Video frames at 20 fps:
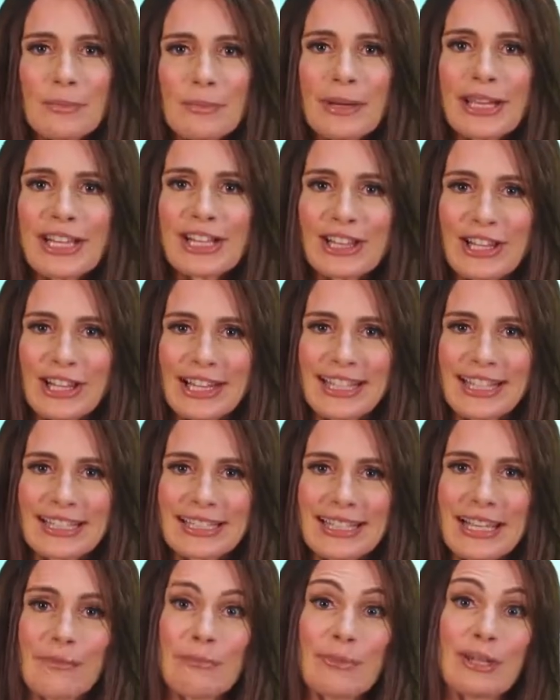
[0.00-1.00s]
what my
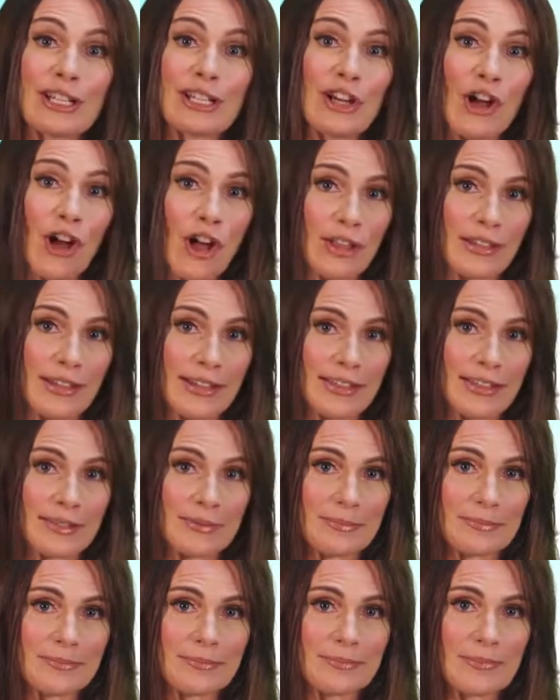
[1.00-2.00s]
clients have been calling
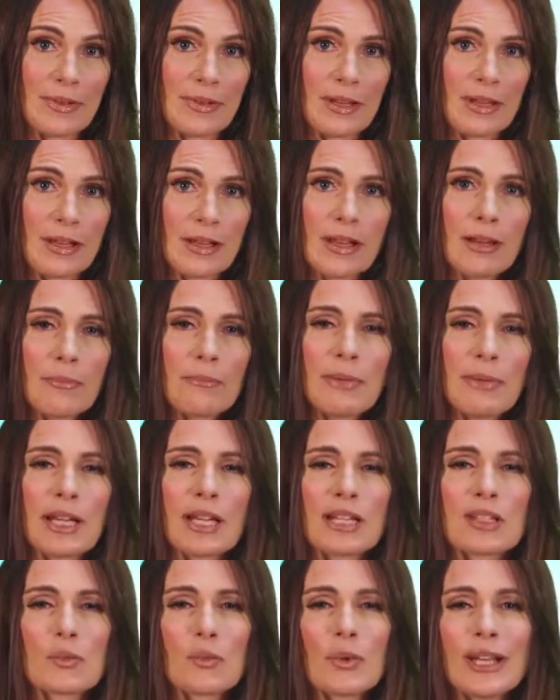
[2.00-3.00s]
them.
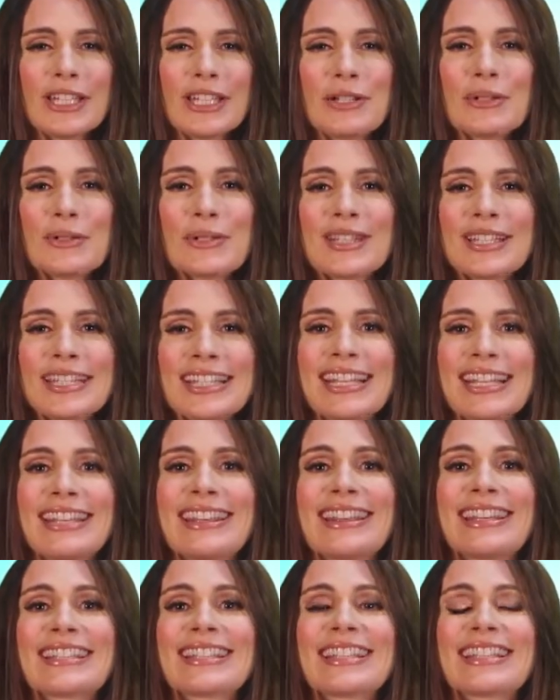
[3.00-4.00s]
Because when you see
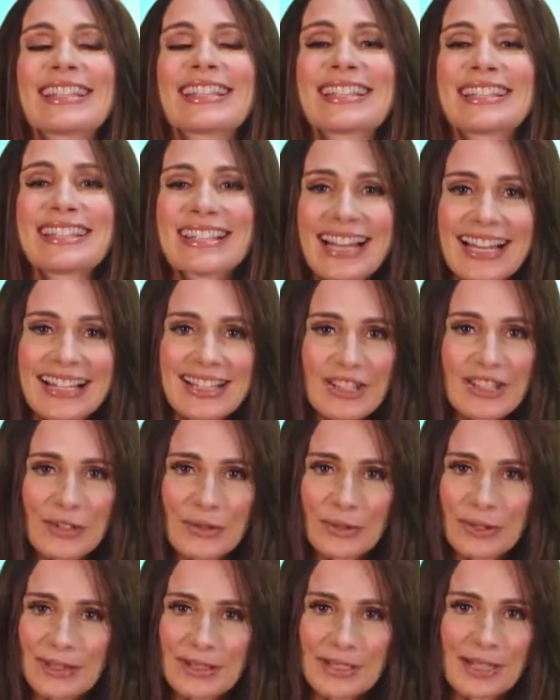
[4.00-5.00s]
the success
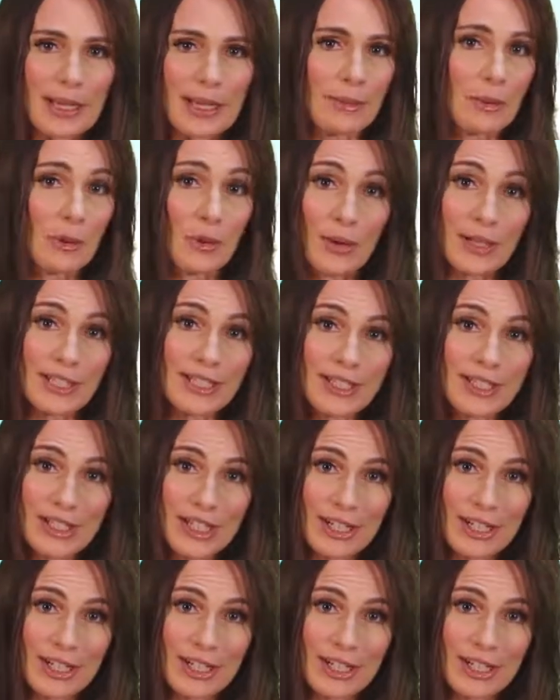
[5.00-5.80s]
stories I'm going to